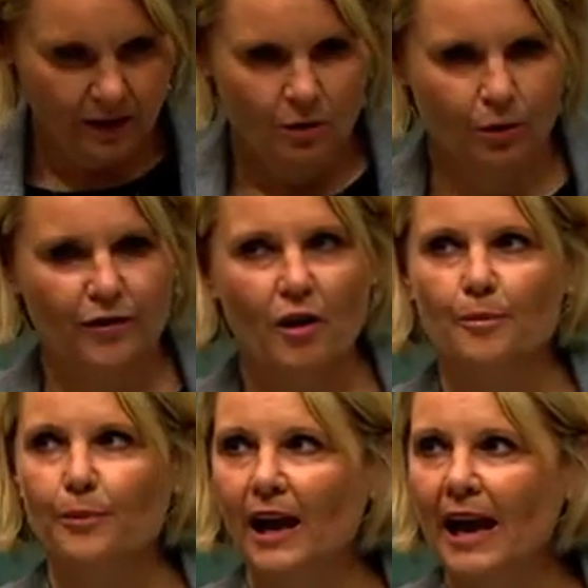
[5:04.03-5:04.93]
We've got
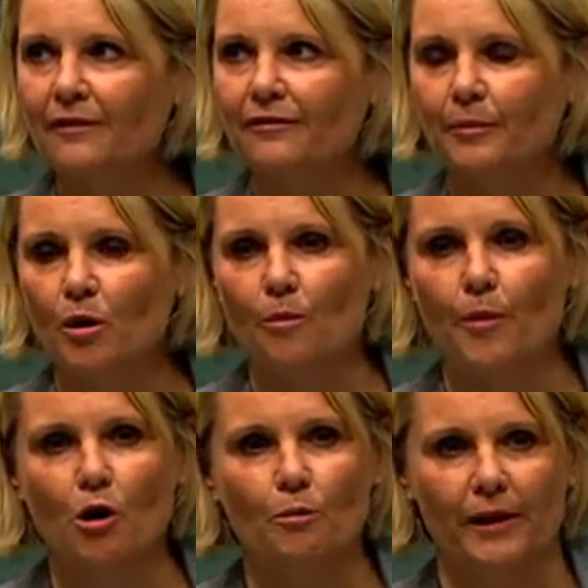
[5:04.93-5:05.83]
a plan for more
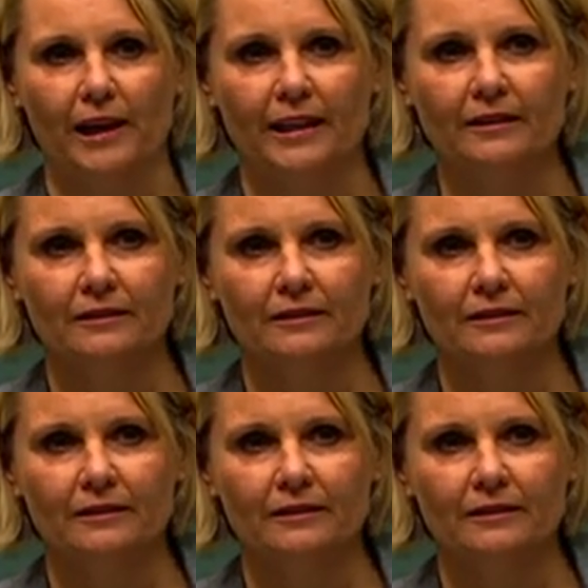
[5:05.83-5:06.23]
bulk billing.